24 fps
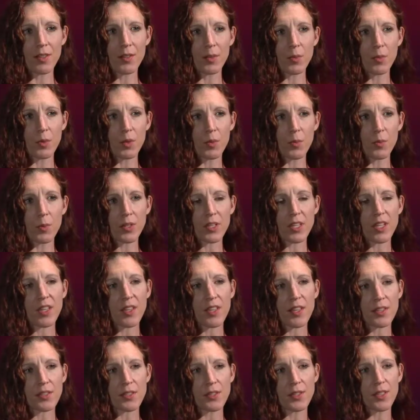know, we were working
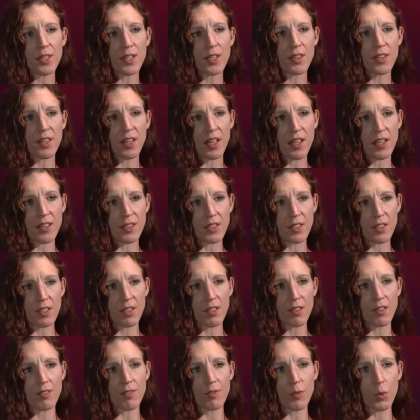yesterday on the idea of